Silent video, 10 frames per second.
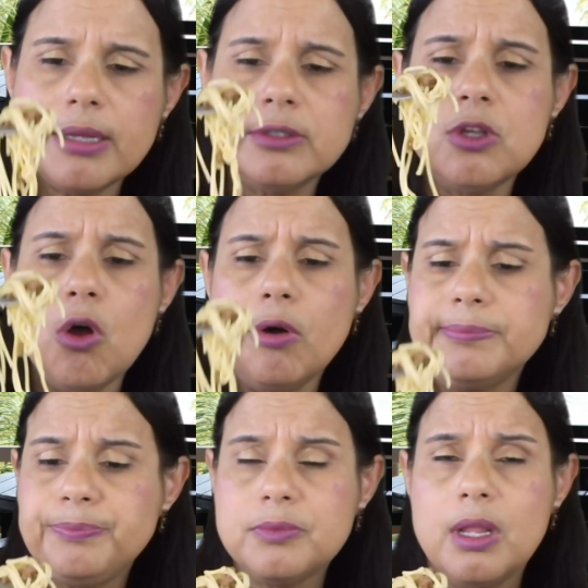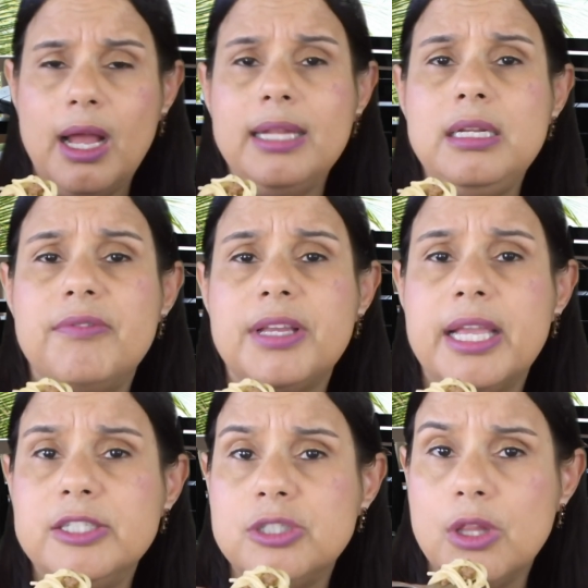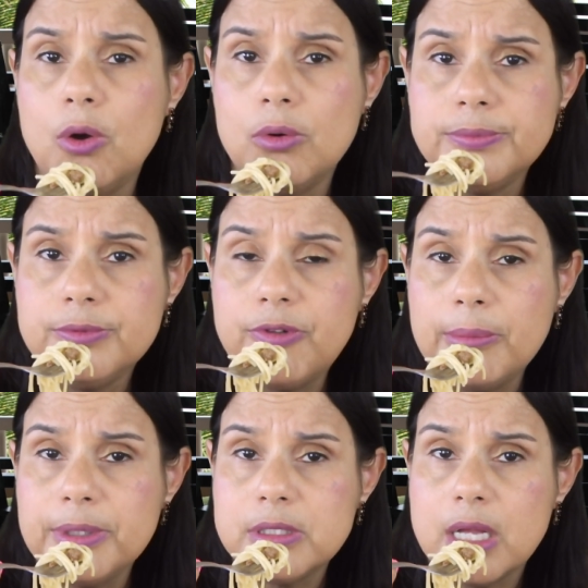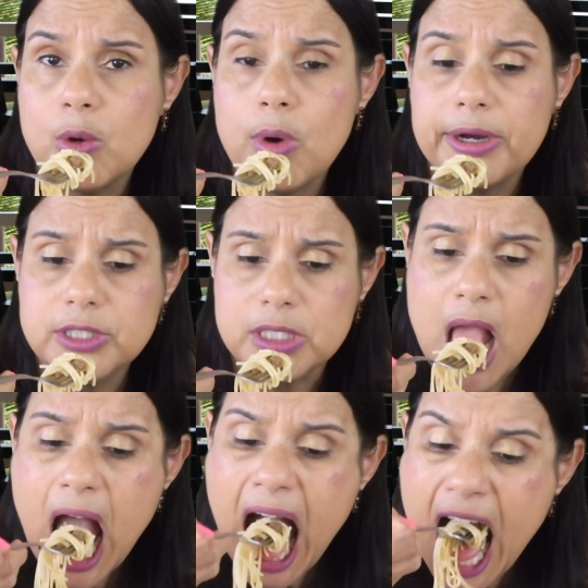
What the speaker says: So, I need a vacation though. From this quarantine.